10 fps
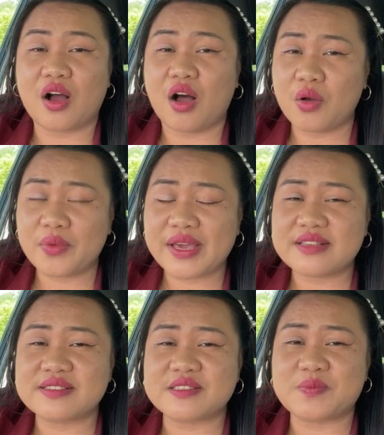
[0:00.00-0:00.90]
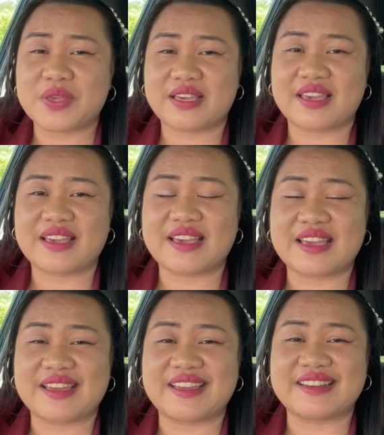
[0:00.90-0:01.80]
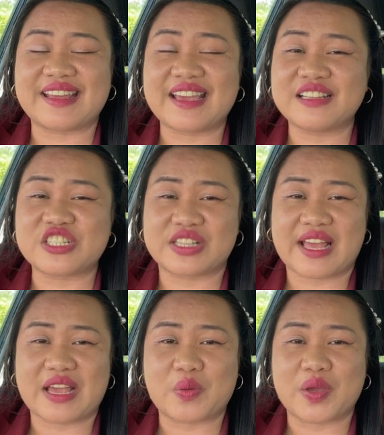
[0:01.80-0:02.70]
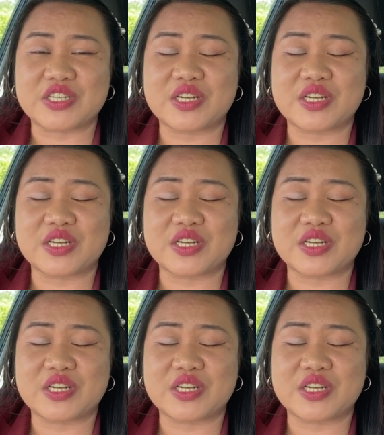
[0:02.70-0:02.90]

always speaking in English language.